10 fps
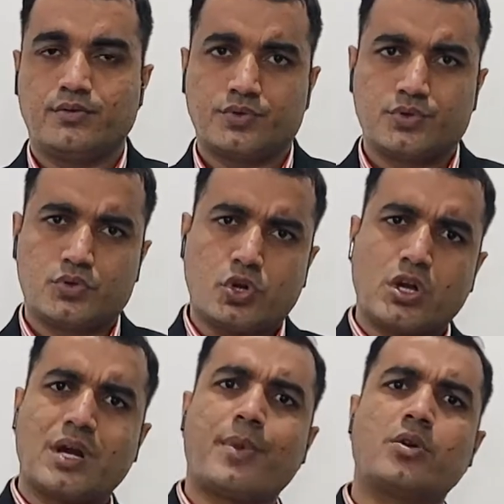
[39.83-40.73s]
to
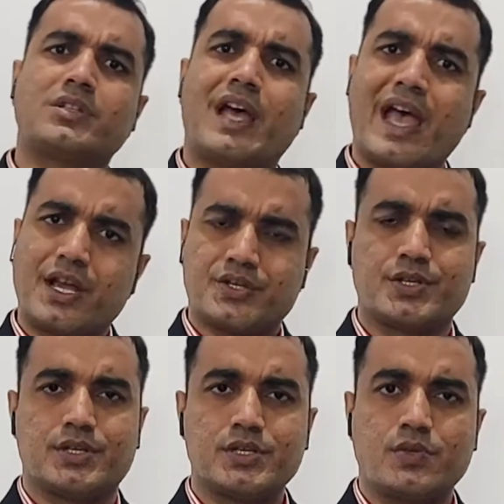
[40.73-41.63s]
talk about the
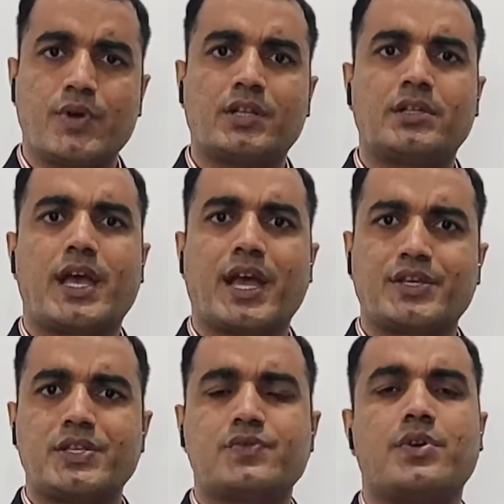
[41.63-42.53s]
actions, whether the
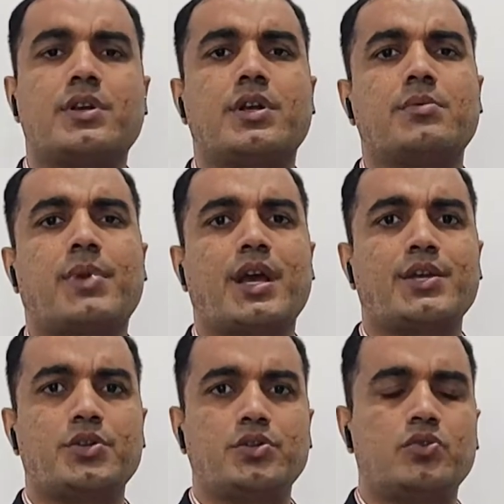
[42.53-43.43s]
actions were done by
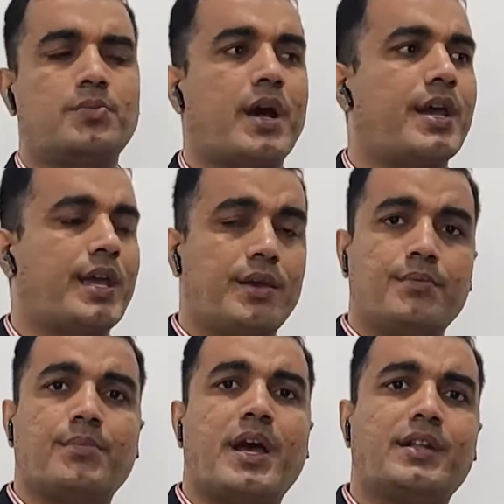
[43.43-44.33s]
you, by
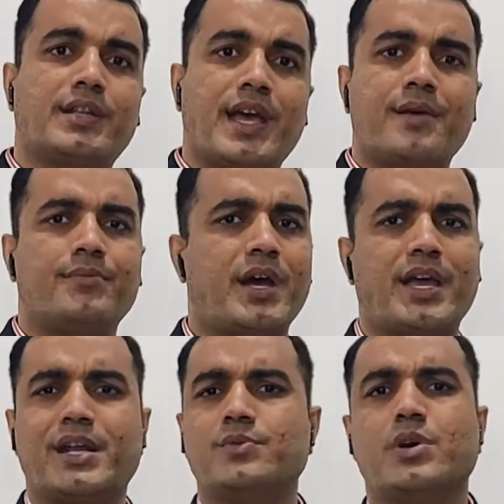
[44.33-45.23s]
him, by them, by
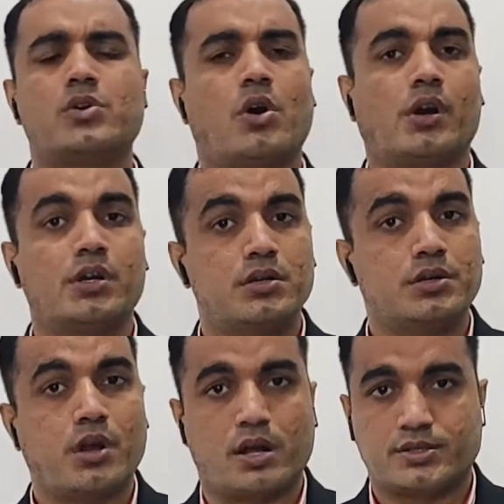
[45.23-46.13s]
anyone or
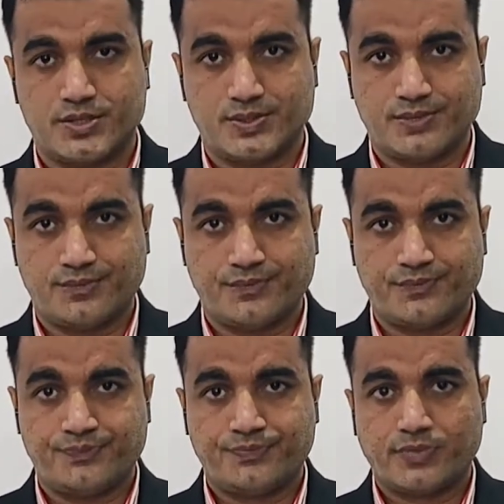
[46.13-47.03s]
not.
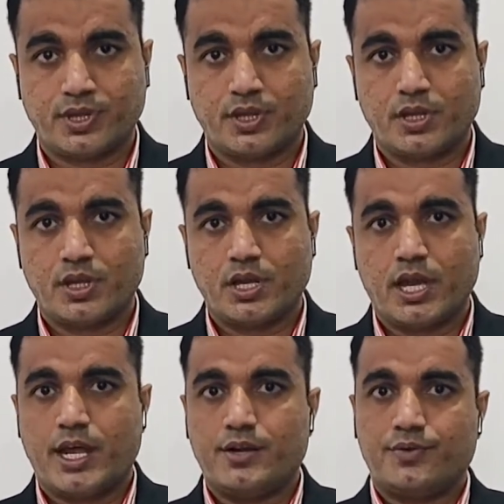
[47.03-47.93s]

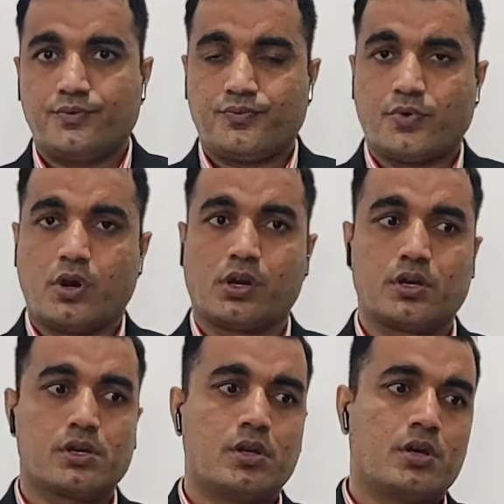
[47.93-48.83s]
And for